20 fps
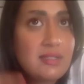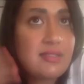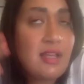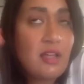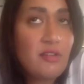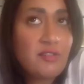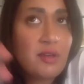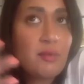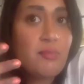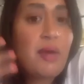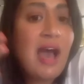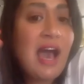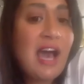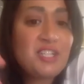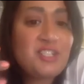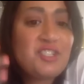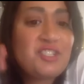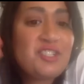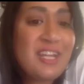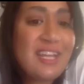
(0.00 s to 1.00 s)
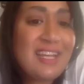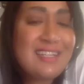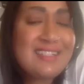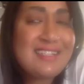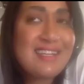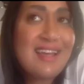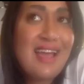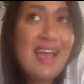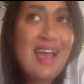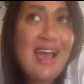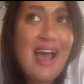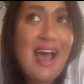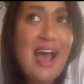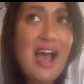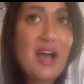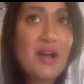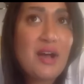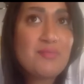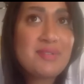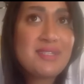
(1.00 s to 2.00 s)
self-compassionate
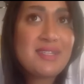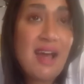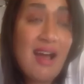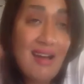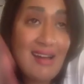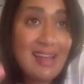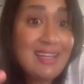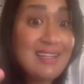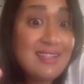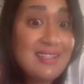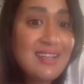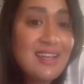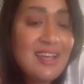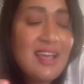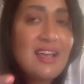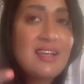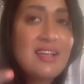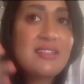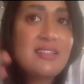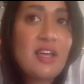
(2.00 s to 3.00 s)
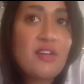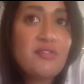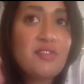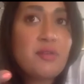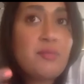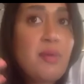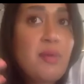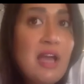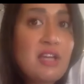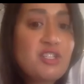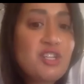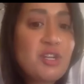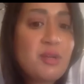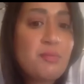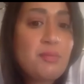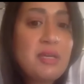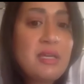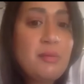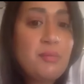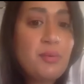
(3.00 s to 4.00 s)
side,
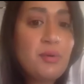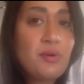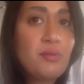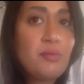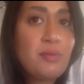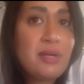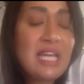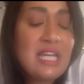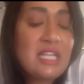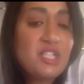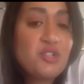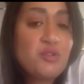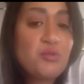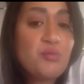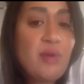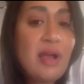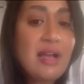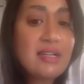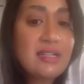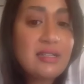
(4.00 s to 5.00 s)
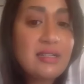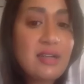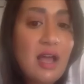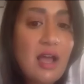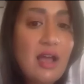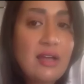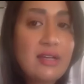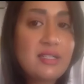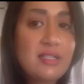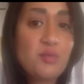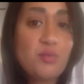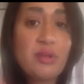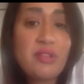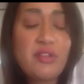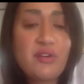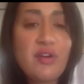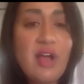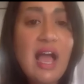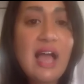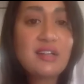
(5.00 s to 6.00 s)
self-compassionate people begin to recognize
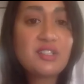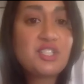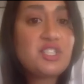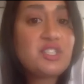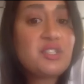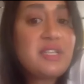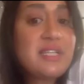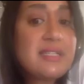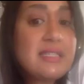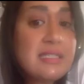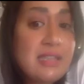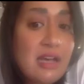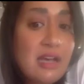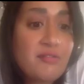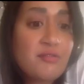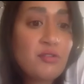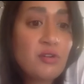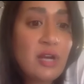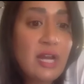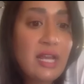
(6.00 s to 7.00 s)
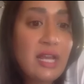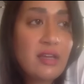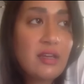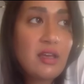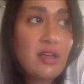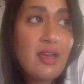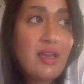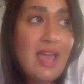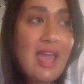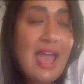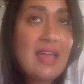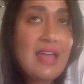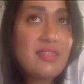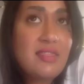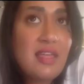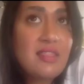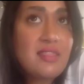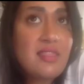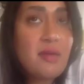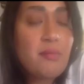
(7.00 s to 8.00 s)
when they're actually suffering,
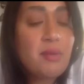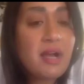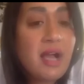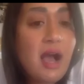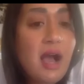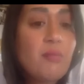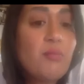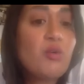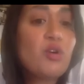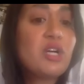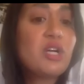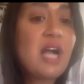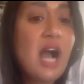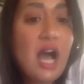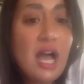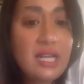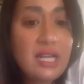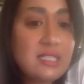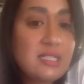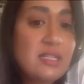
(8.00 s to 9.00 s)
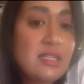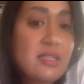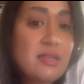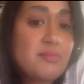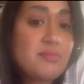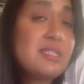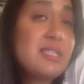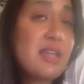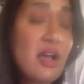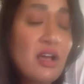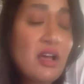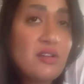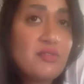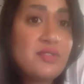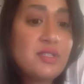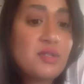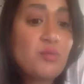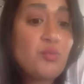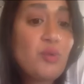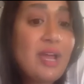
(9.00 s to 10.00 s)
and then they become more kind to
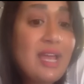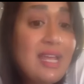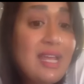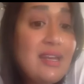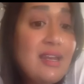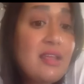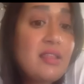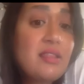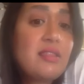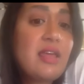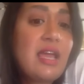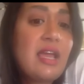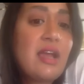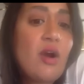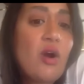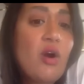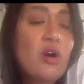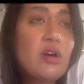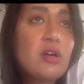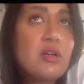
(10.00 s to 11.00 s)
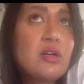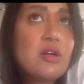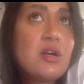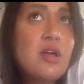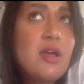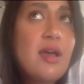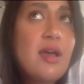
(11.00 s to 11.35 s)
themselves when they are